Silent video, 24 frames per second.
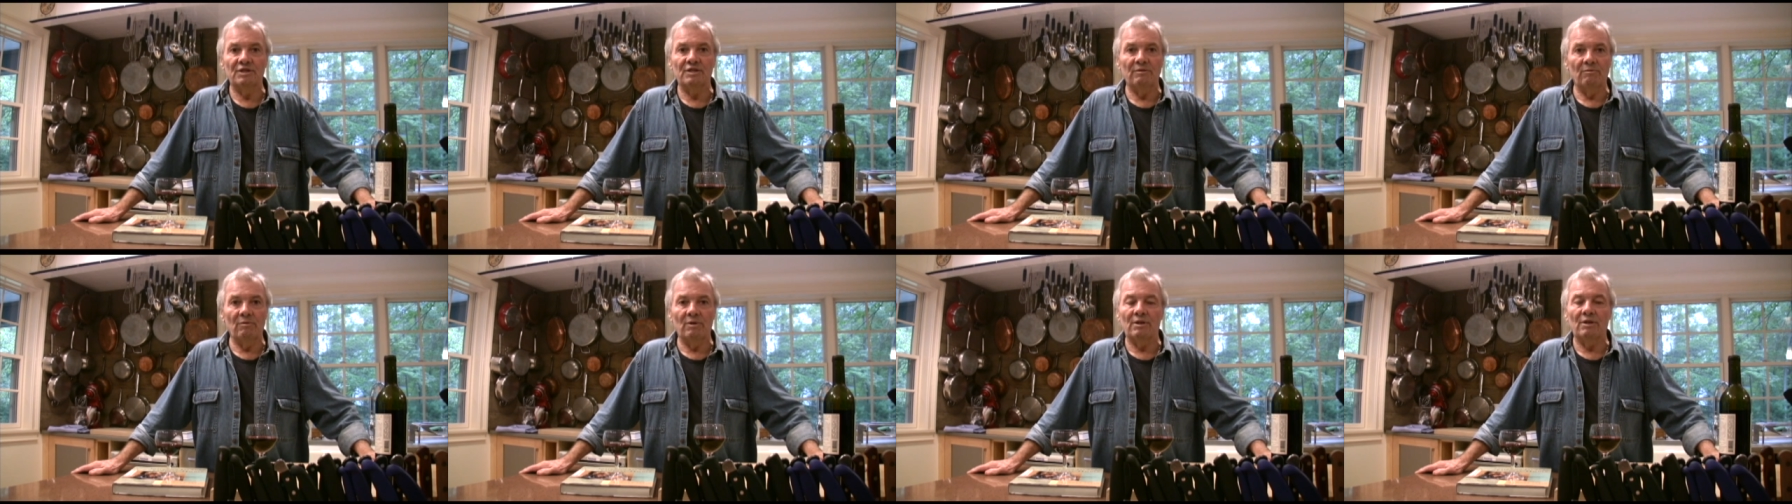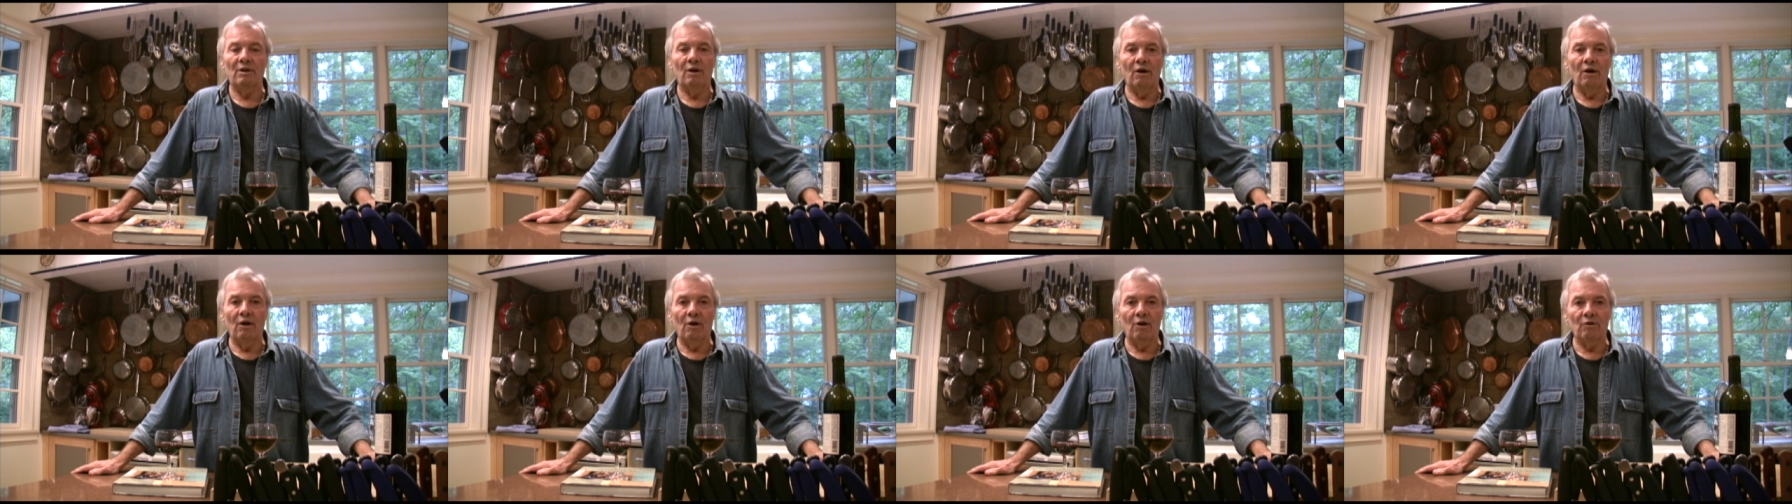She
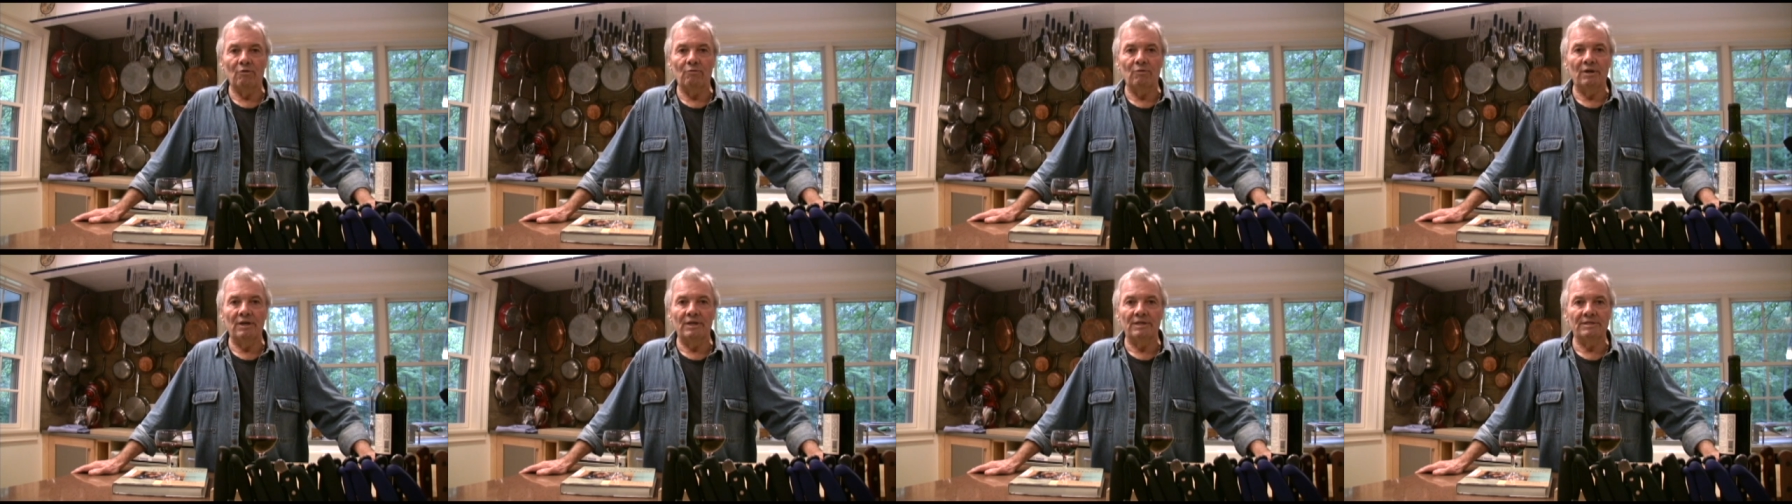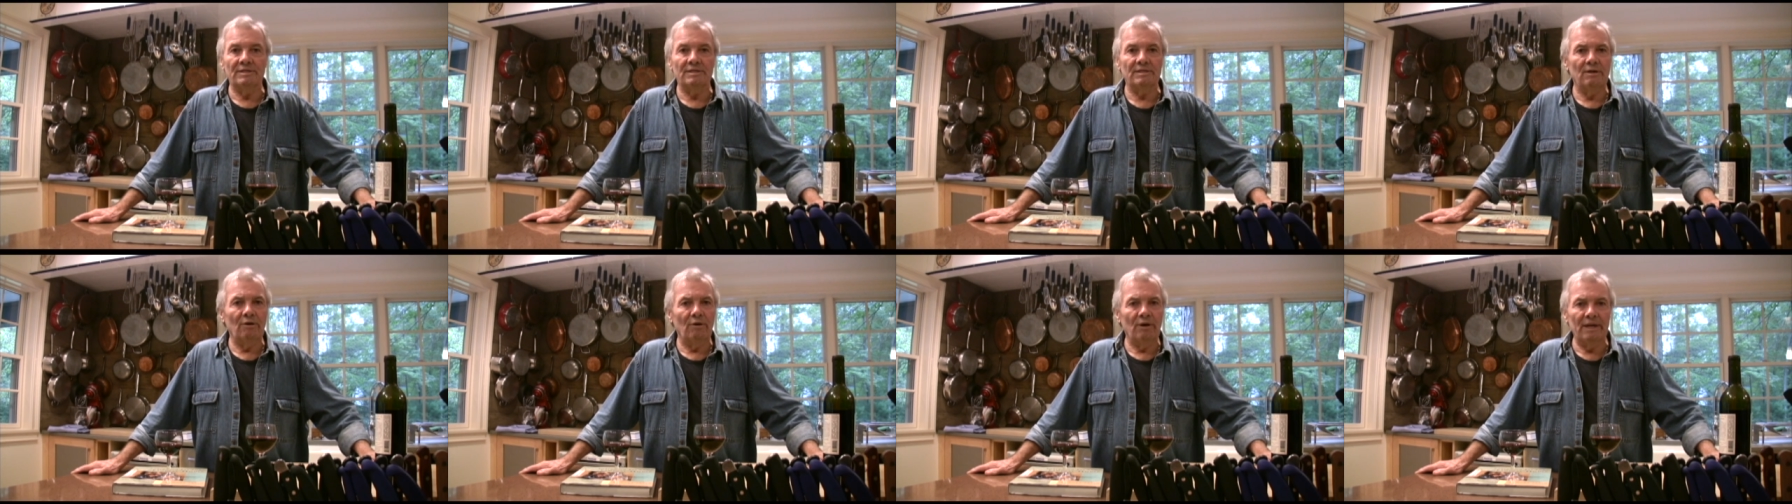was
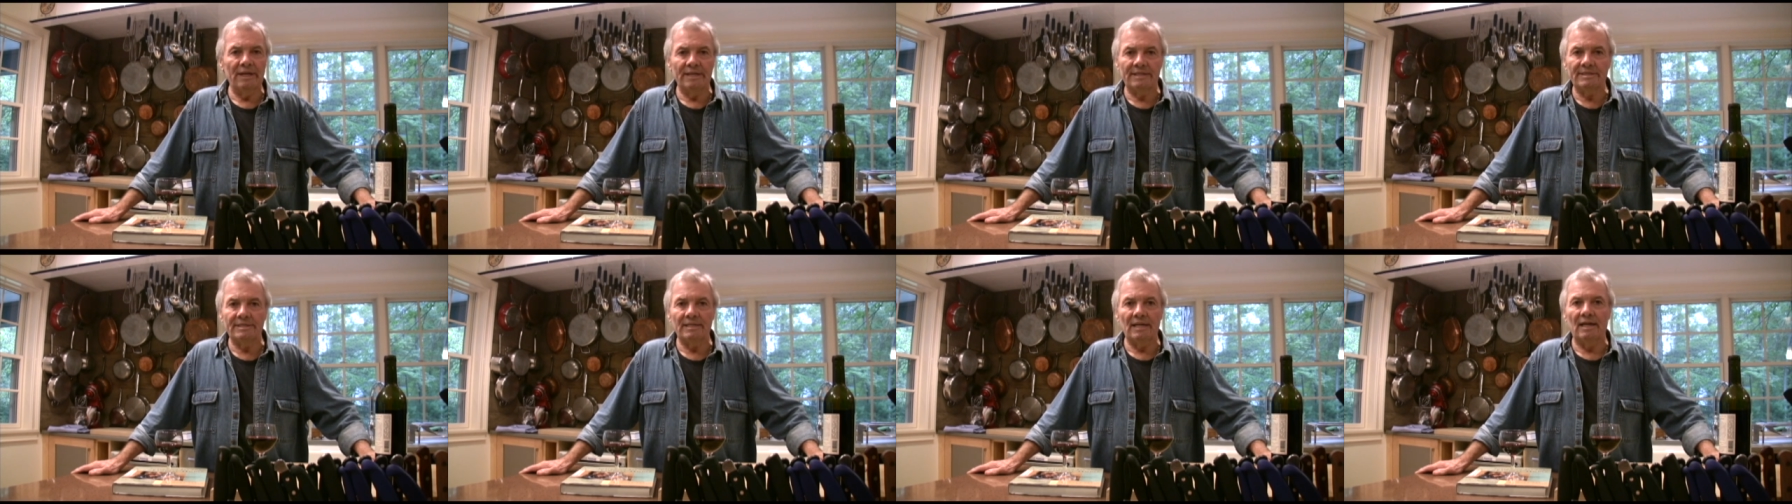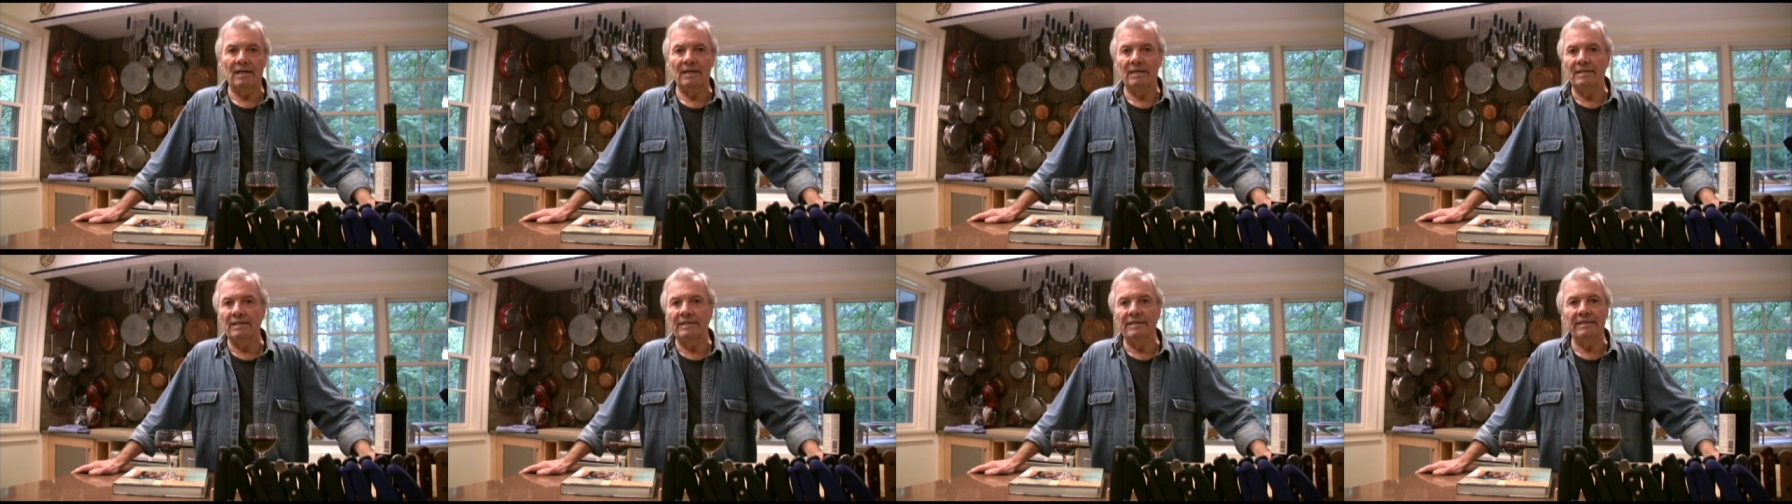always
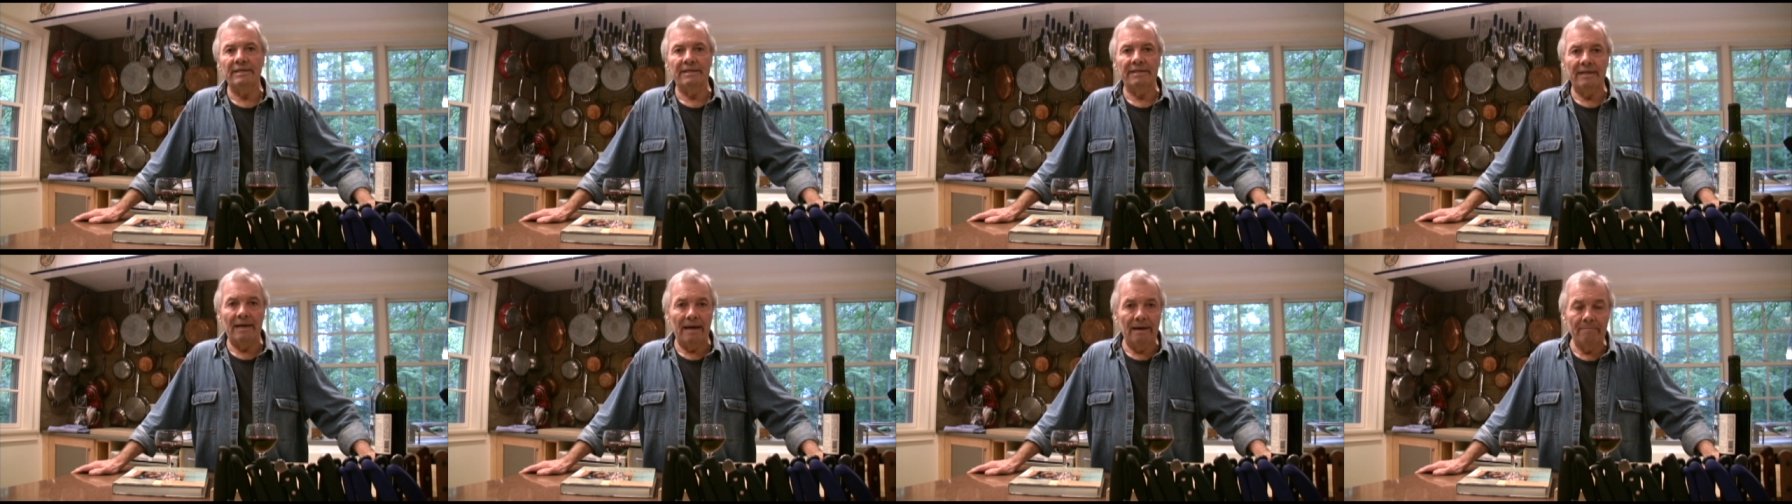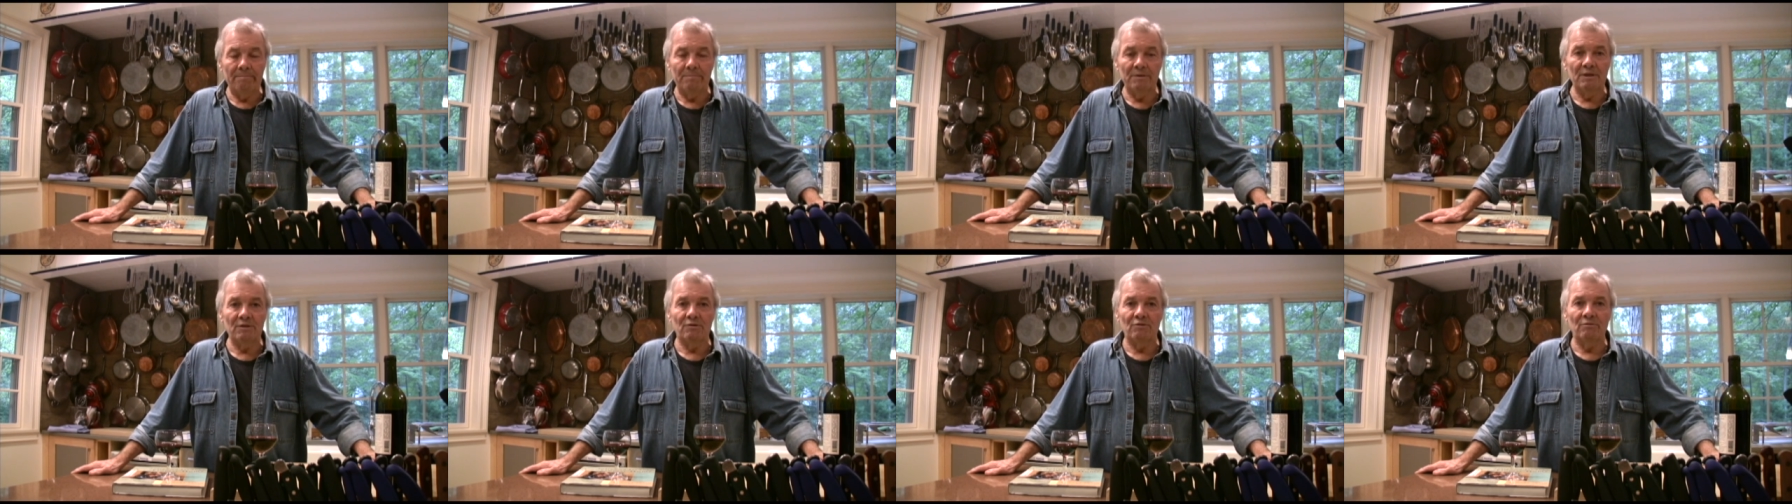excited and
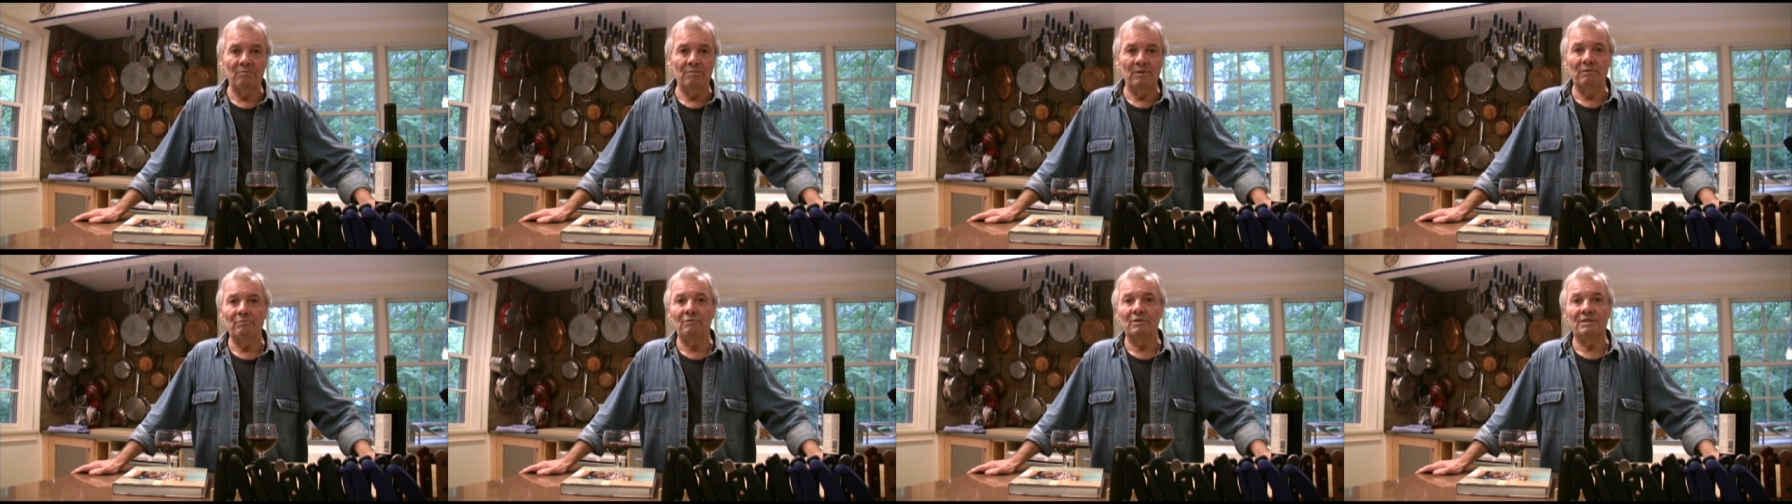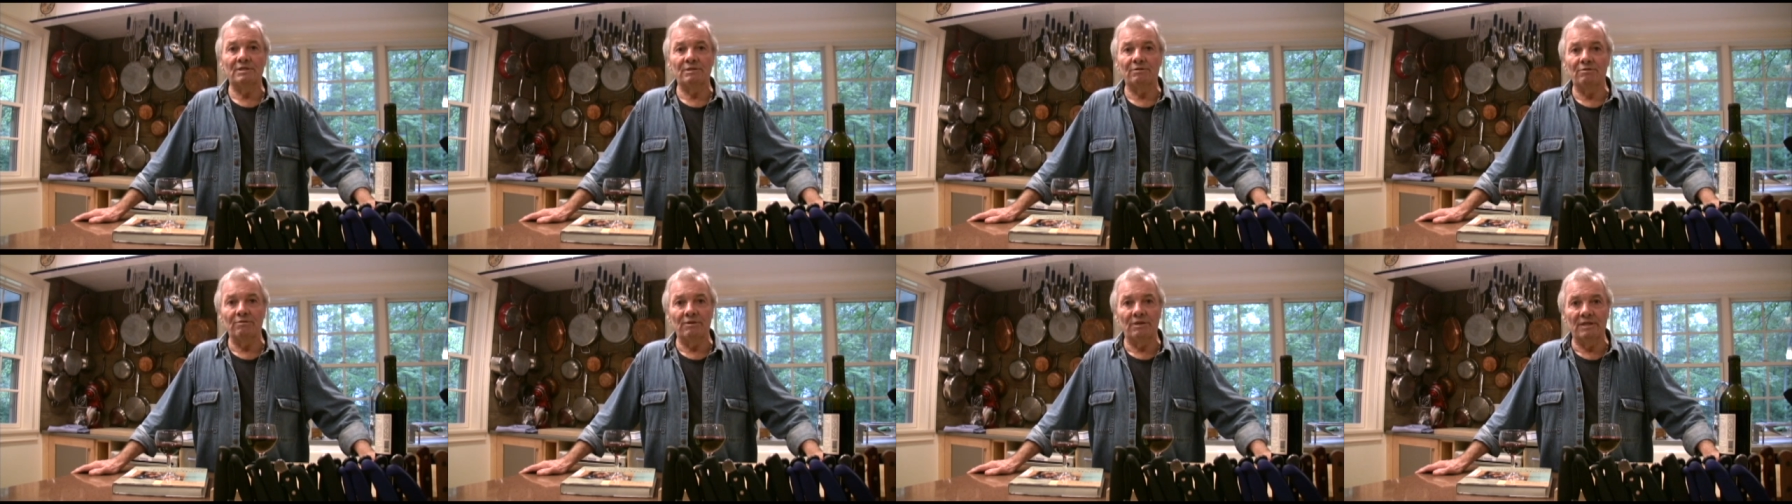happy to be
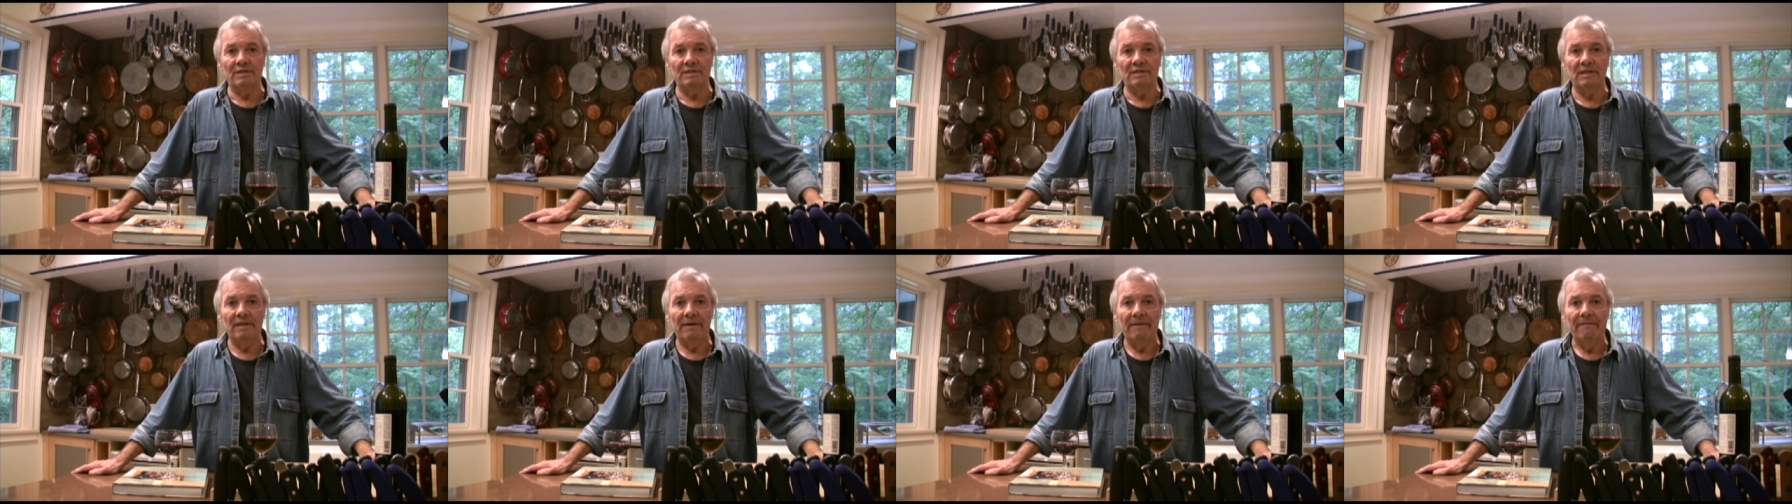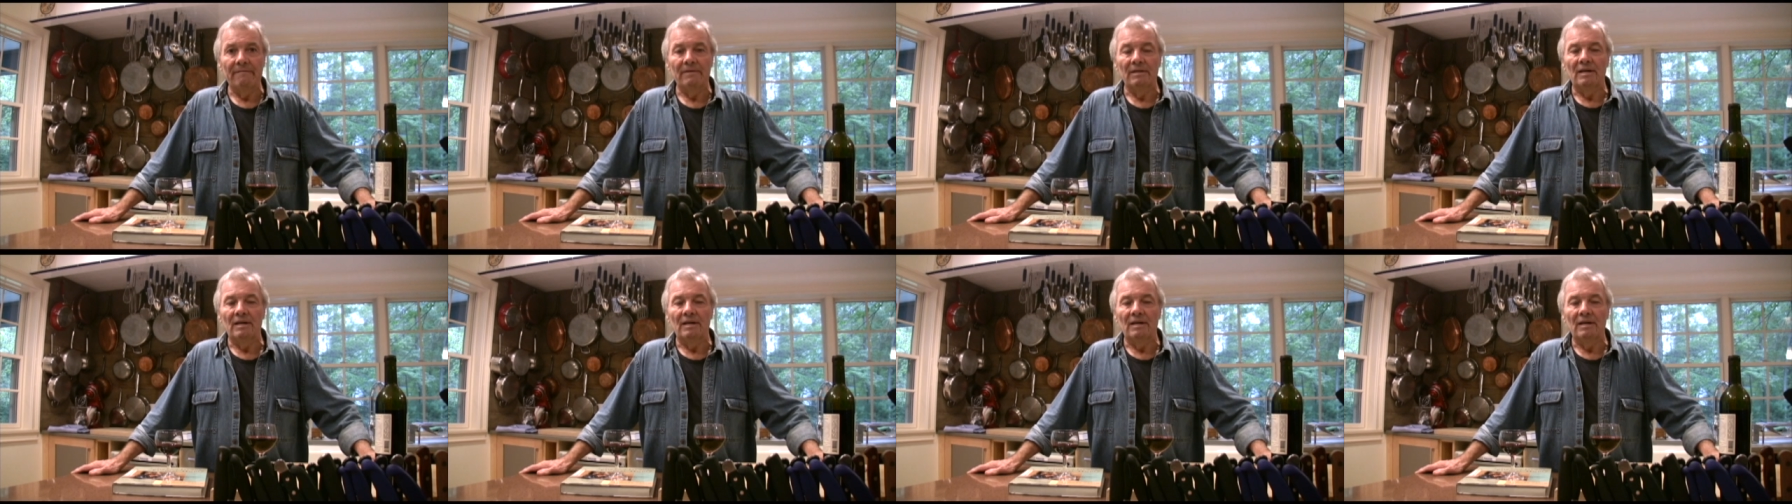with students,